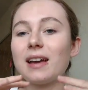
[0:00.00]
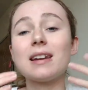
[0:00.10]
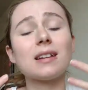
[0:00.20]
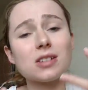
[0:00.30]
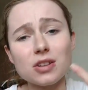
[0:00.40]

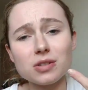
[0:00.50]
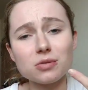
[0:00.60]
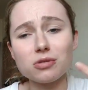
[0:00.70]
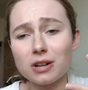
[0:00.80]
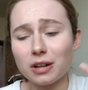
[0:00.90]
And it's also
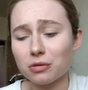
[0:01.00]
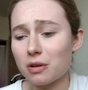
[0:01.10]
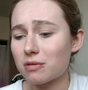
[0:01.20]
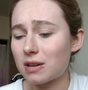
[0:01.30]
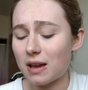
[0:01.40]
treating it
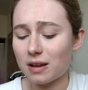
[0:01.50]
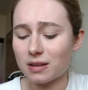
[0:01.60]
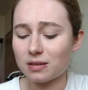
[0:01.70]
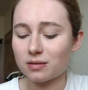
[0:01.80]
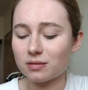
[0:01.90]
throughout the day, and
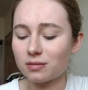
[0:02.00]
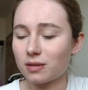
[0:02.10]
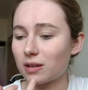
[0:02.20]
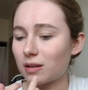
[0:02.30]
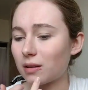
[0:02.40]
then,
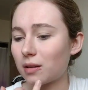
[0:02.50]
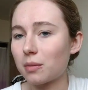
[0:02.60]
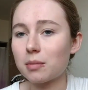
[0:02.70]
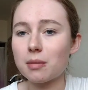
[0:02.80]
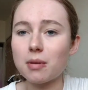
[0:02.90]

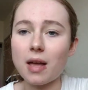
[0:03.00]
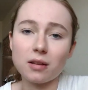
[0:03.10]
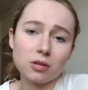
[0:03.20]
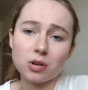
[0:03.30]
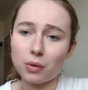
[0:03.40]

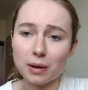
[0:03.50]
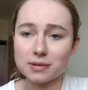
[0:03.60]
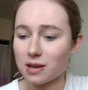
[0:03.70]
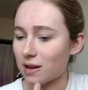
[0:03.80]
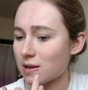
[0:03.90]
you know what
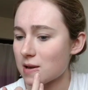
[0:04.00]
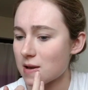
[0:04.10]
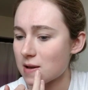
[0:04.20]
I'm saying.